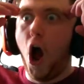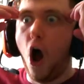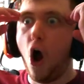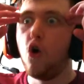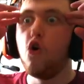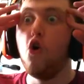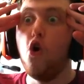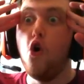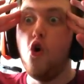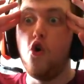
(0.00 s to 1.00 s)

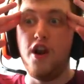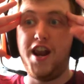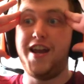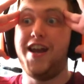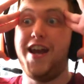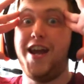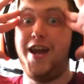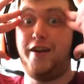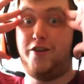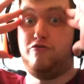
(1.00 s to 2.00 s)

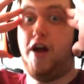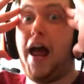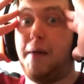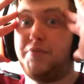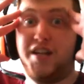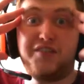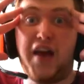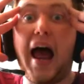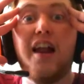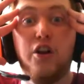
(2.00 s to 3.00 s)
Holy crap, does
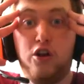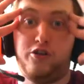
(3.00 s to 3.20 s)
that look